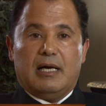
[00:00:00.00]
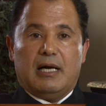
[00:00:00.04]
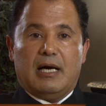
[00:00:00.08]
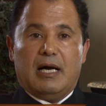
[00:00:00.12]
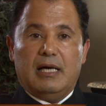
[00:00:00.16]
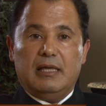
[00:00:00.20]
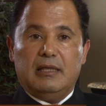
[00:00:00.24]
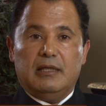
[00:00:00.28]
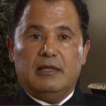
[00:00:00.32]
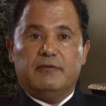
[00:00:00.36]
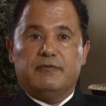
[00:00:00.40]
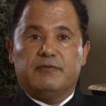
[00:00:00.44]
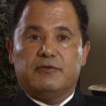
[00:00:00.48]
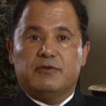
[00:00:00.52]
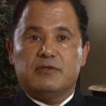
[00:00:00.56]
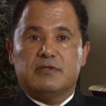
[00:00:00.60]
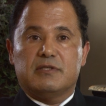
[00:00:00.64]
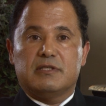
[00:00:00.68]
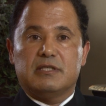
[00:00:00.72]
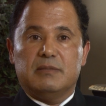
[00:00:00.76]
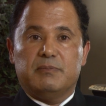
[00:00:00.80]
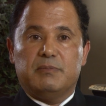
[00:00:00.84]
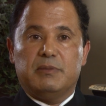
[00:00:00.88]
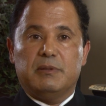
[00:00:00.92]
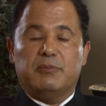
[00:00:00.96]
I love to
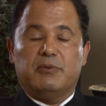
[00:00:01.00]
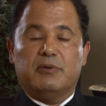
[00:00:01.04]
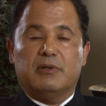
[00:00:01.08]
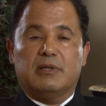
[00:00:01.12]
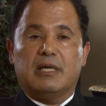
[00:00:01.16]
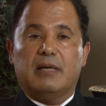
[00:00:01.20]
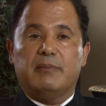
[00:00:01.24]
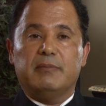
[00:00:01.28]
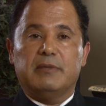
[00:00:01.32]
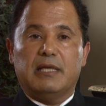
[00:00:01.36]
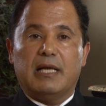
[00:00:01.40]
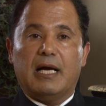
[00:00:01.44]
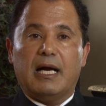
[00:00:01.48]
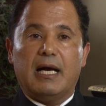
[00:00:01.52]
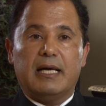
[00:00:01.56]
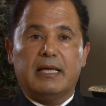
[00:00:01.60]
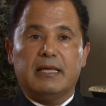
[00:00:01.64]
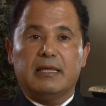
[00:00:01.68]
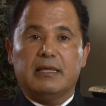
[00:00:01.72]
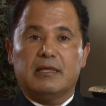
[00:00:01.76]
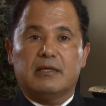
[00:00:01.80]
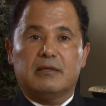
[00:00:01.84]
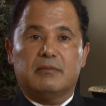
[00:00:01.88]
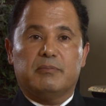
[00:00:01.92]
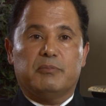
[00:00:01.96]
see people coming out of
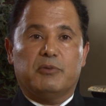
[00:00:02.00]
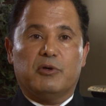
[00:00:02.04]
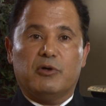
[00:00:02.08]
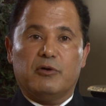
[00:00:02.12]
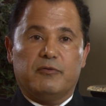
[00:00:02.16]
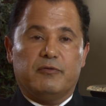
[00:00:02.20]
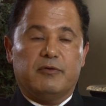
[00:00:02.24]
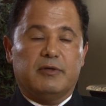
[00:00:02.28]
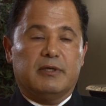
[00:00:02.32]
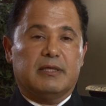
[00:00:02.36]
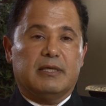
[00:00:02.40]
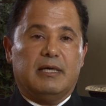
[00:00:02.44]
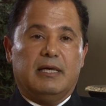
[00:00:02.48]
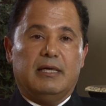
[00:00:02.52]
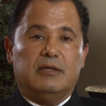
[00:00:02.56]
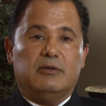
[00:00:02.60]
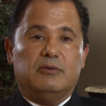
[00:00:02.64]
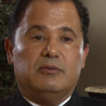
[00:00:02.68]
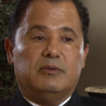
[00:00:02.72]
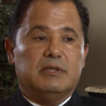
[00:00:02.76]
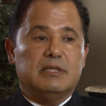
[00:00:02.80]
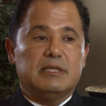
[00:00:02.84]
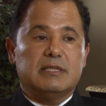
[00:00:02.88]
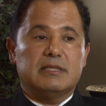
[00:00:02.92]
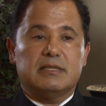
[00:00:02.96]
here perfect. I don't
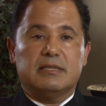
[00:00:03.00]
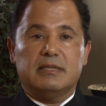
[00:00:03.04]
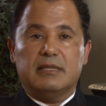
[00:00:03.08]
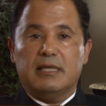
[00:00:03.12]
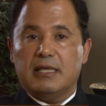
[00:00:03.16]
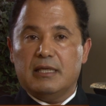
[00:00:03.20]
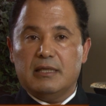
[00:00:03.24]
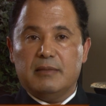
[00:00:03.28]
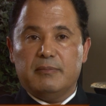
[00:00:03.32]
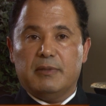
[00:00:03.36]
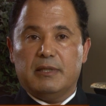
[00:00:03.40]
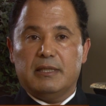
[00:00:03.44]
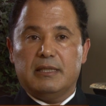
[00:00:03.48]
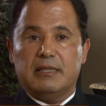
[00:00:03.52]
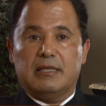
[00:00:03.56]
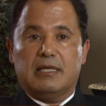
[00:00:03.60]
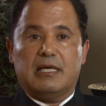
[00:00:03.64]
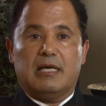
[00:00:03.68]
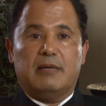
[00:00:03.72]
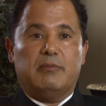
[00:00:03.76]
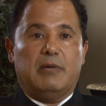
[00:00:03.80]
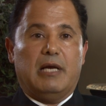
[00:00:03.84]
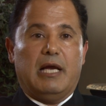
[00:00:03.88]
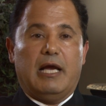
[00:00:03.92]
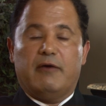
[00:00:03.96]
want to see anybody
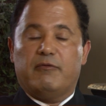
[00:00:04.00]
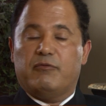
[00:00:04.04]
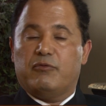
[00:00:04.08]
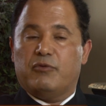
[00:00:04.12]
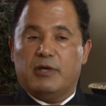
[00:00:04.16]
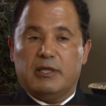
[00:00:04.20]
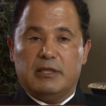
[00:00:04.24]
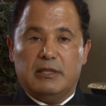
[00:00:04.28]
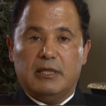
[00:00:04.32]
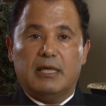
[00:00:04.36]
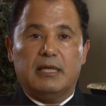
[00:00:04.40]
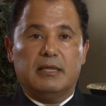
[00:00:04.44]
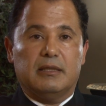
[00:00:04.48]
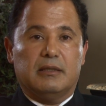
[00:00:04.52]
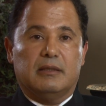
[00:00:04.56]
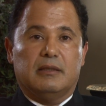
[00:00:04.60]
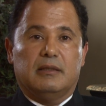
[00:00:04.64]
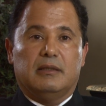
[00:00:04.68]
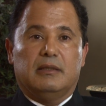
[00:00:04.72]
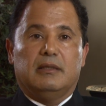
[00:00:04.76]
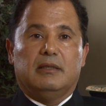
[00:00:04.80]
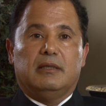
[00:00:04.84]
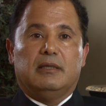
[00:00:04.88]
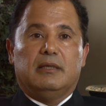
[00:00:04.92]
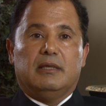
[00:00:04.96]
come halfway done.
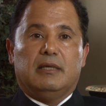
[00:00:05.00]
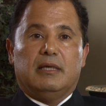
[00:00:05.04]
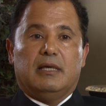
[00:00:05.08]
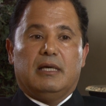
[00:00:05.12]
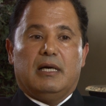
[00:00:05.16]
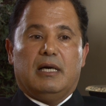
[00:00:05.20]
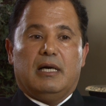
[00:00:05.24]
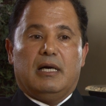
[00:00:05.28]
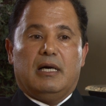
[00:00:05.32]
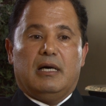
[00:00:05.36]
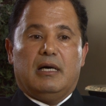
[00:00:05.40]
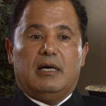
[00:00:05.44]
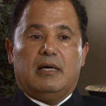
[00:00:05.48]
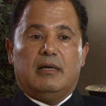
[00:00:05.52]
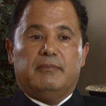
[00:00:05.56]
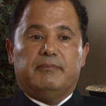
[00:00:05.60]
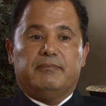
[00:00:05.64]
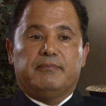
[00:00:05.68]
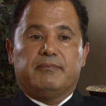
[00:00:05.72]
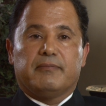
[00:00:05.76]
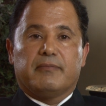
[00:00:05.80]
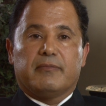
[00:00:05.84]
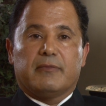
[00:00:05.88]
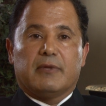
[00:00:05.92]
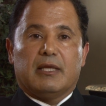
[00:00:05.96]

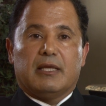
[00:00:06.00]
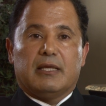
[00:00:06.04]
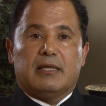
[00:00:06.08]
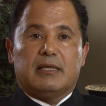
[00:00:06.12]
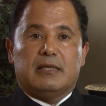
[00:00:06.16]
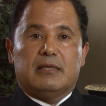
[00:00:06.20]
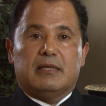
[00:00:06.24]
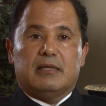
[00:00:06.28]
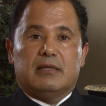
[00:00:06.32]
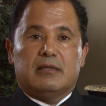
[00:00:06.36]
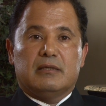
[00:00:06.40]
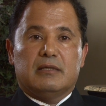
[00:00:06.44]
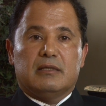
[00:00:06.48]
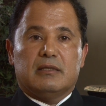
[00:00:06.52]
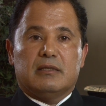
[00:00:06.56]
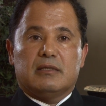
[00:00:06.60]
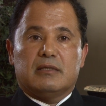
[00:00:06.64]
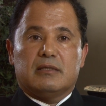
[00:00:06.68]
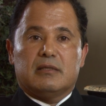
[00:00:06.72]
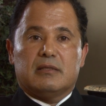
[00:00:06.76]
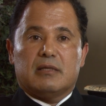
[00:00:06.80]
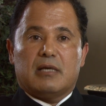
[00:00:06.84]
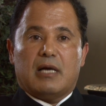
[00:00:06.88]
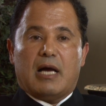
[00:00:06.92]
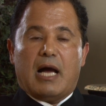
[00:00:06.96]

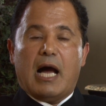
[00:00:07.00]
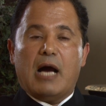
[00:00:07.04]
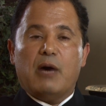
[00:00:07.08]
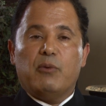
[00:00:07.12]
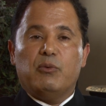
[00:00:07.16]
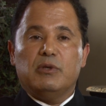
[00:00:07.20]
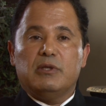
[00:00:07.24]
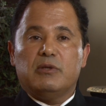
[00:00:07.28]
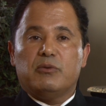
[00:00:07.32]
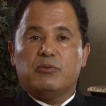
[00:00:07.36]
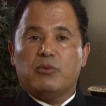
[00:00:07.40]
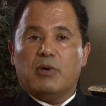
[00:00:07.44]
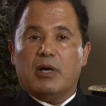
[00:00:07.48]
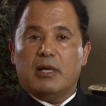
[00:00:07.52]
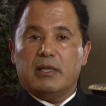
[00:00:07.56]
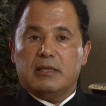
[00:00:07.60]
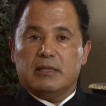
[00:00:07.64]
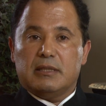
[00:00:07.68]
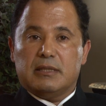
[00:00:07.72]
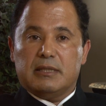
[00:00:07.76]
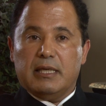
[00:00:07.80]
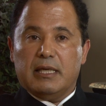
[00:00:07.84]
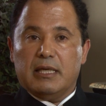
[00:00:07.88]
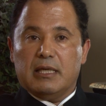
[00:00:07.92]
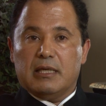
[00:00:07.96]
I would rather
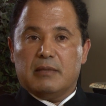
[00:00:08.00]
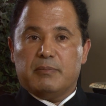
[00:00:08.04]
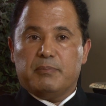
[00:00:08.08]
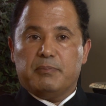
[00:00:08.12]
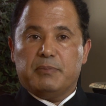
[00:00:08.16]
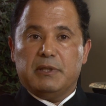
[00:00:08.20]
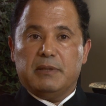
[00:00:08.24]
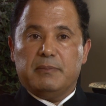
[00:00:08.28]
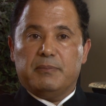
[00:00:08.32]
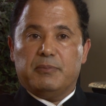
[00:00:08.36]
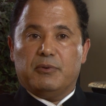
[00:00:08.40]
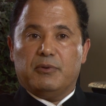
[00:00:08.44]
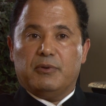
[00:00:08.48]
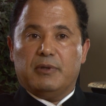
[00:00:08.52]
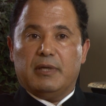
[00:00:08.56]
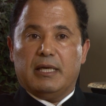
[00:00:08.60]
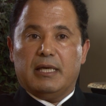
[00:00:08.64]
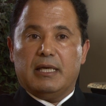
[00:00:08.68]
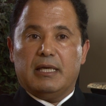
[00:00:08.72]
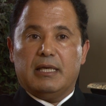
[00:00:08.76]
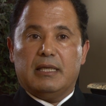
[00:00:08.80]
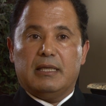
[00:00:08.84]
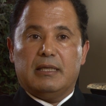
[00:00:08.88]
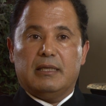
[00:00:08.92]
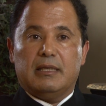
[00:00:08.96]
take people
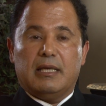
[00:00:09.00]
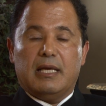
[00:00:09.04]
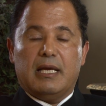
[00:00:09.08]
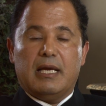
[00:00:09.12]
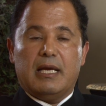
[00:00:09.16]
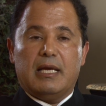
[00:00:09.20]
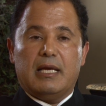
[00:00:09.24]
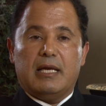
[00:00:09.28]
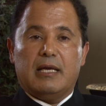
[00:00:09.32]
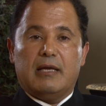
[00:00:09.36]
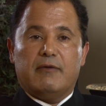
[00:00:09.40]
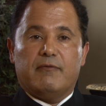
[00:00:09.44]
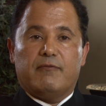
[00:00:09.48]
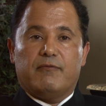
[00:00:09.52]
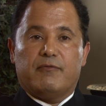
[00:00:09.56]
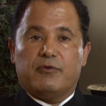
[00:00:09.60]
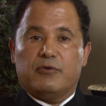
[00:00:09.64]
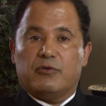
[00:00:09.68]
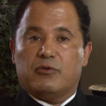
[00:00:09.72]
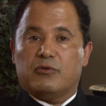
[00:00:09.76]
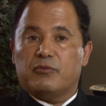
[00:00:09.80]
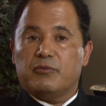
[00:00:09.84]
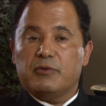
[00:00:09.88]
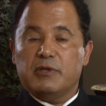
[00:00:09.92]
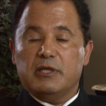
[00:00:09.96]
and for
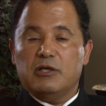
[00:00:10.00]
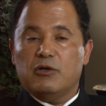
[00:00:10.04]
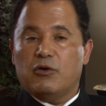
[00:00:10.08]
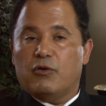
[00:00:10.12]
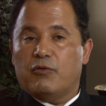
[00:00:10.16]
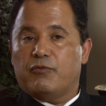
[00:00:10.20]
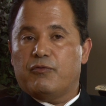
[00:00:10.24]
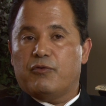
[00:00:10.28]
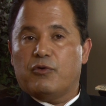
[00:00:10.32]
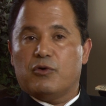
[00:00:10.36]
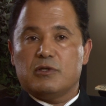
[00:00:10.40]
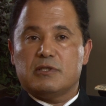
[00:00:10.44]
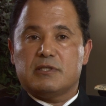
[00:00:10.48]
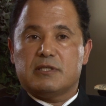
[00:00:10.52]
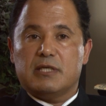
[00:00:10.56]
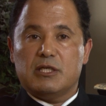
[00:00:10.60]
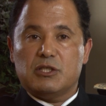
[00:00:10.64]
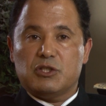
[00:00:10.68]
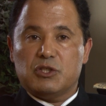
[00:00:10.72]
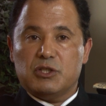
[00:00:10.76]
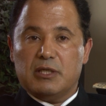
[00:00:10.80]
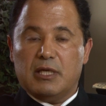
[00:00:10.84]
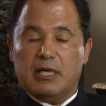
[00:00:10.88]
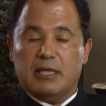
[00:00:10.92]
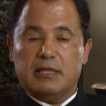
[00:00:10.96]
3 or 4
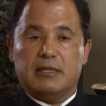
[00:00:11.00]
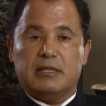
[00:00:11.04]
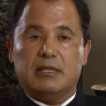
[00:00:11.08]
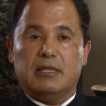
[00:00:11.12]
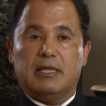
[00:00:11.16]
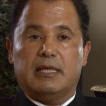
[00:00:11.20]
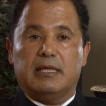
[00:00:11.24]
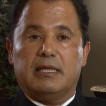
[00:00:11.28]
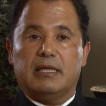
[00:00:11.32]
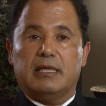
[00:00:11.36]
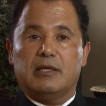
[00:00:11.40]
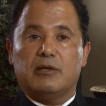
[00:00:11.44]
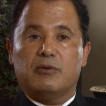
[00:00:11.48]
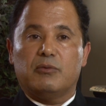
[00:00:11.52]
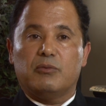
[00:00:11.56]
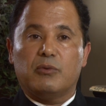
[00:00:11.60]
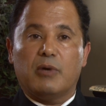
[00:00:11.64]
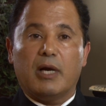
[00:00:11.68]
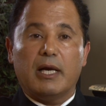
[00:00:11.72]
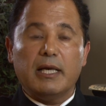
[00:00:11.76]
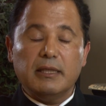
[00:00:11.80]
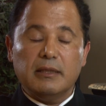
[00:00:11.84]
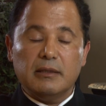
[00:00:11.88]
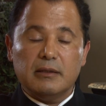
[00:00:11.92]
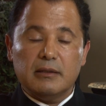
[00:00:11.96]
sessions until I get it
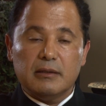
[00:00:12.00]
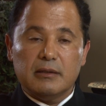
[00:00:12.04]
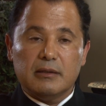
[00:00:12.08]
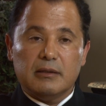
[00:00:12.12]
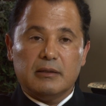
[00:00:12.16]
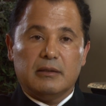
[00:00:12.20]
right.